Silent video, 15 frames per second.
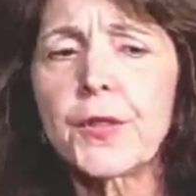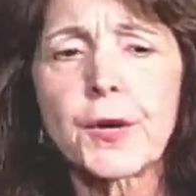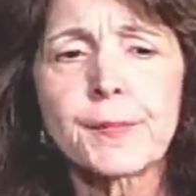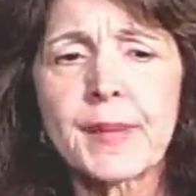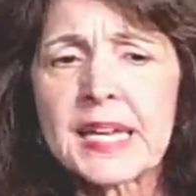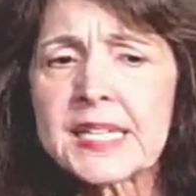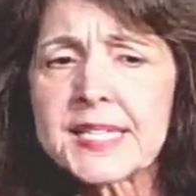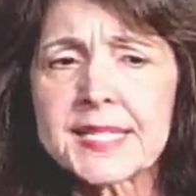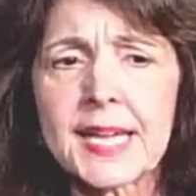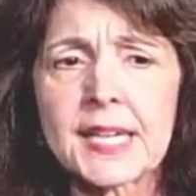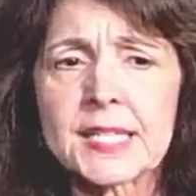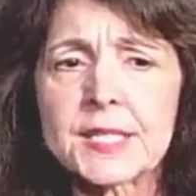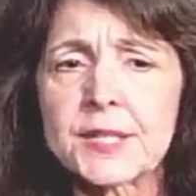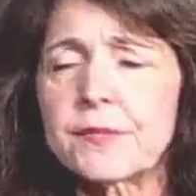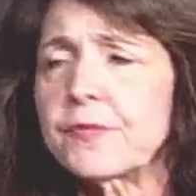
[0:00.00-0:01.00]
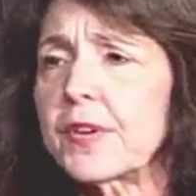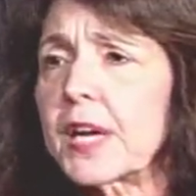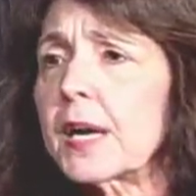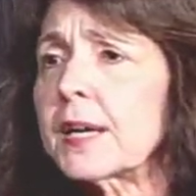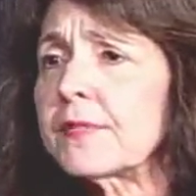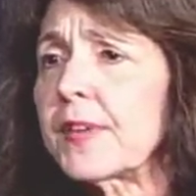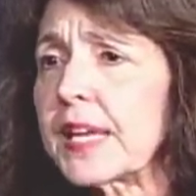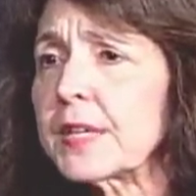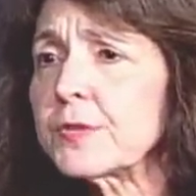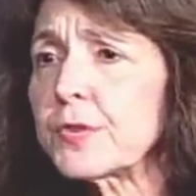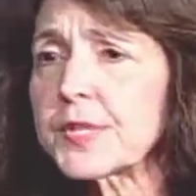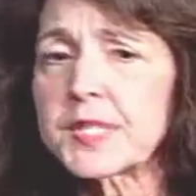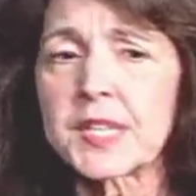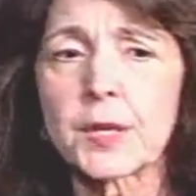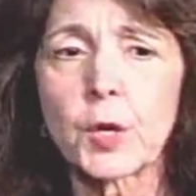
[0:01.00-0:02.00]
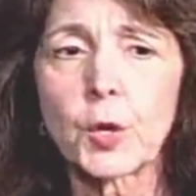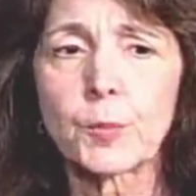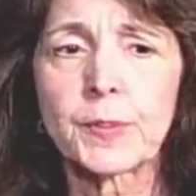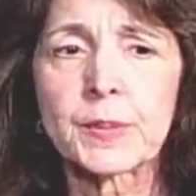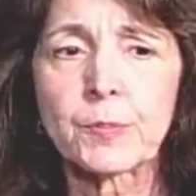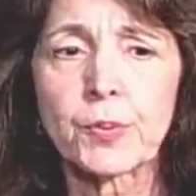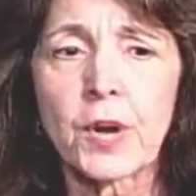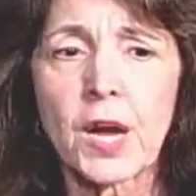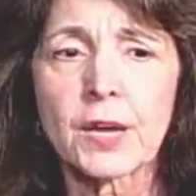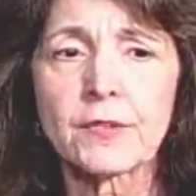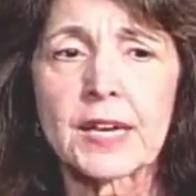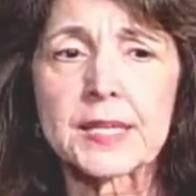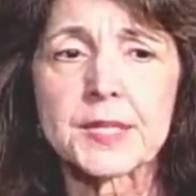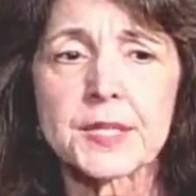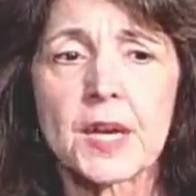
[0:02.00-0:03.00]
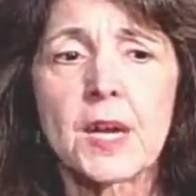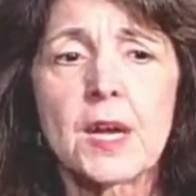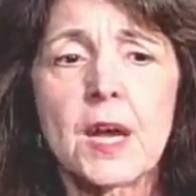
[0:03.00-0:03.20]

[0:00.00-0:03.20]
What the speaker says: There are many signs of interesting hope and progress.